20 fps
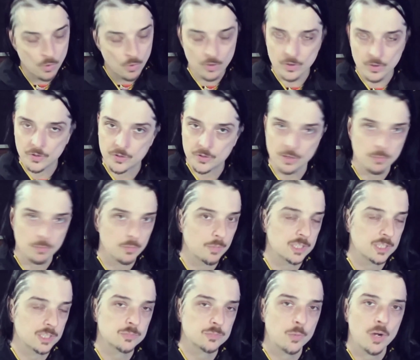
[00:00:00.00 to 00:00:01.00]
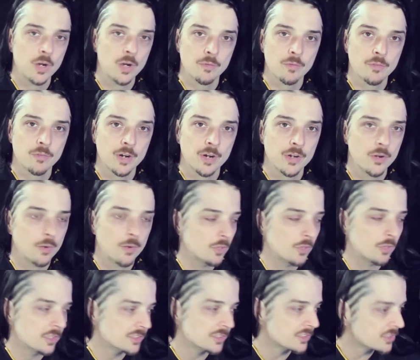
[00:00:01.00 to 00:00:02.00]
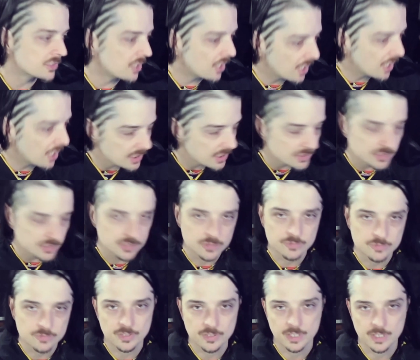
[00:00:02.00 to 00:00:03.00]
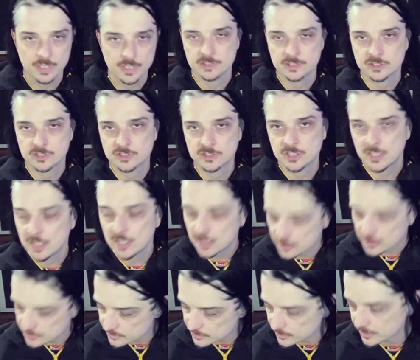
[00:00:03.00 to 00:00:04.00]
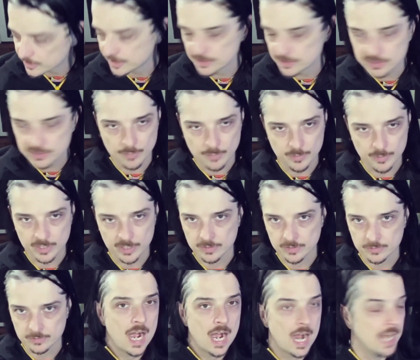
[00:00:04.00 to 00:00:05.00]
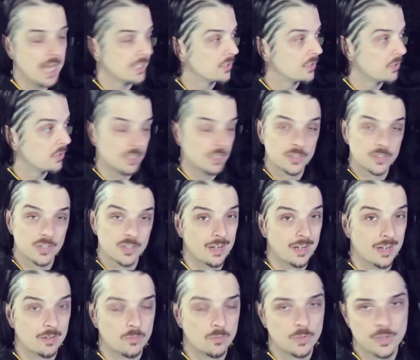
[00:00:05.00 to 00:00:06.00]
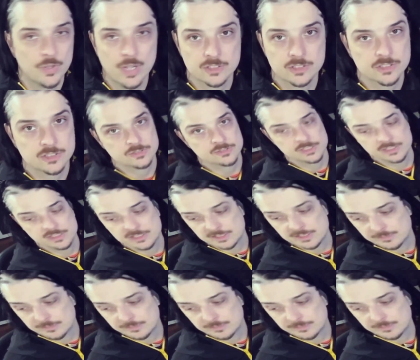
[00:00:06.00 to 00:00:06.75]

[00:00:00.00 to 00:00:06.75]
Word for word: More than doubled my Spotify numbers, tons of new fans, tons of leads coming in. I couldn't have done it without Street